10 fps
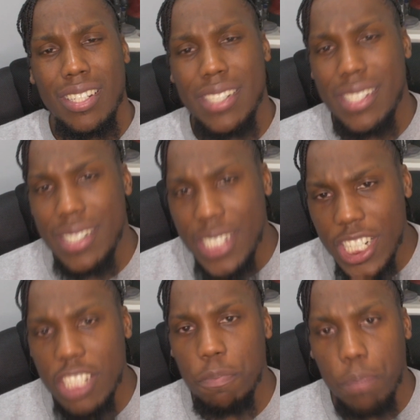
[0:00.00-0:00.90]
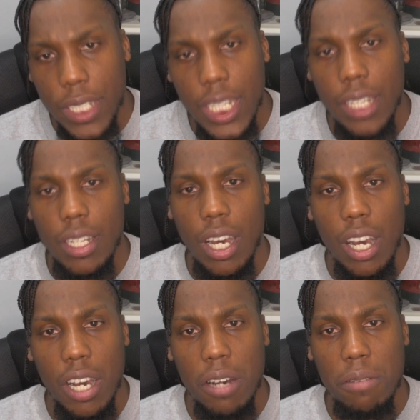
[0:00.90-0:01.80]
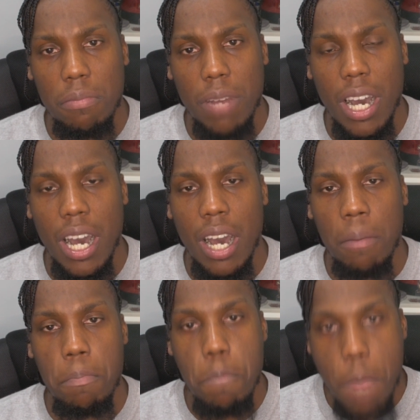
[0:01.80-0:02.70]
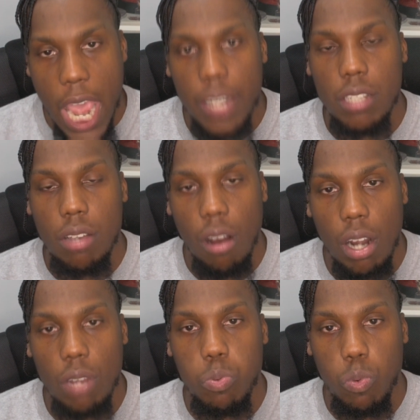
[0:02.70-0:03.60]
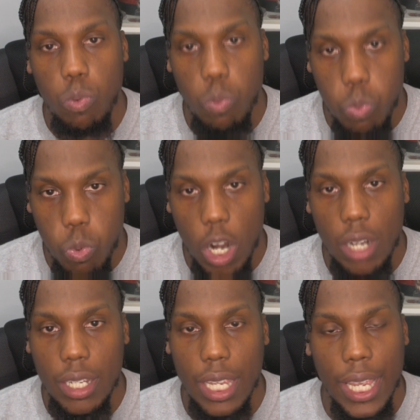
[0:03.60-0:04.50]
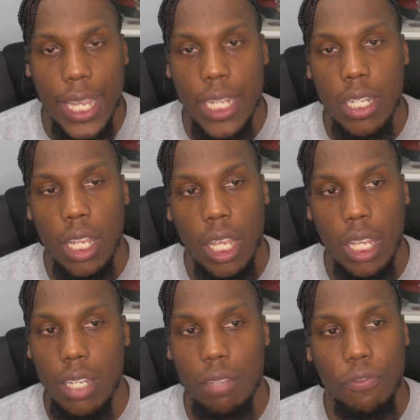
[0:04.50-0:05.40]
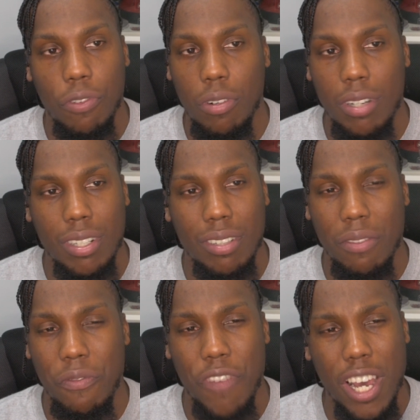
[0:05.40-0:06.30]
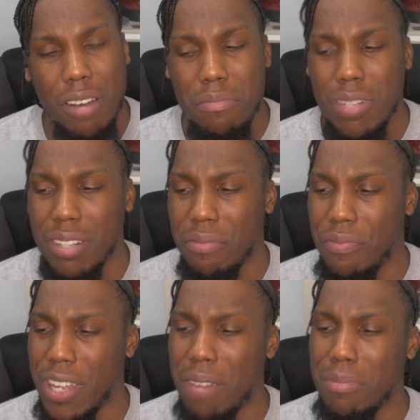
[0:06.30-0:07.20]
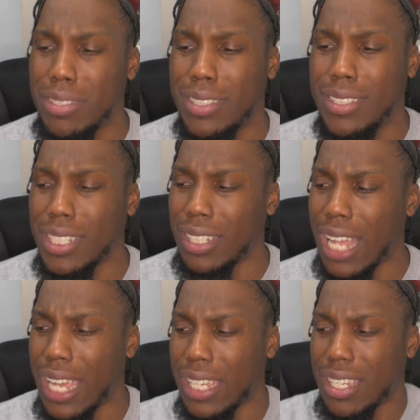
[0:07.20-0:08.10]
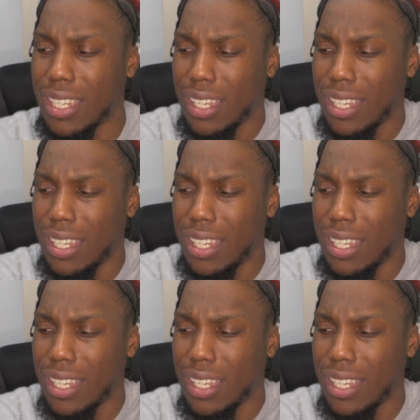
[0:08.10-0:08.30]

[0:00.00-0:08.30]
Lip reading: Just being a man is hard work, and for Velma to like